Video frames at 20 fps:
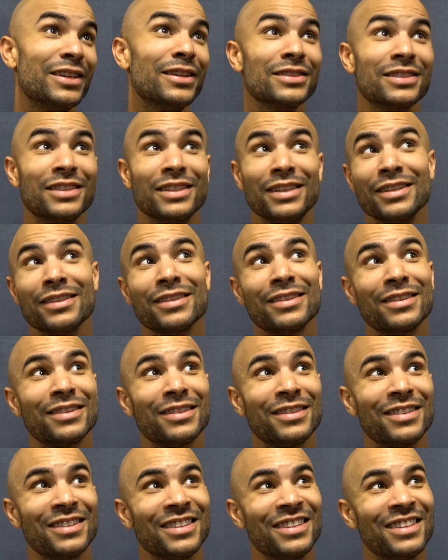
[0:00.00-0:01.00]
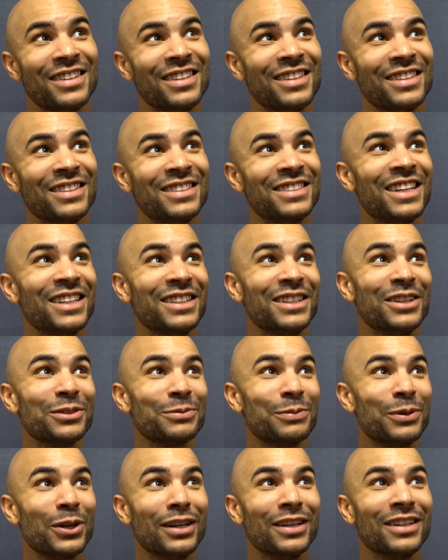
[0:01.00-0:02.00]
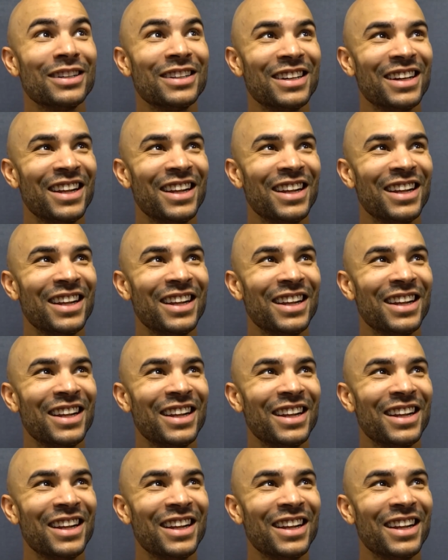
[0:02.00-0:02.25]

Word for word: years, Keith. Ten years, play.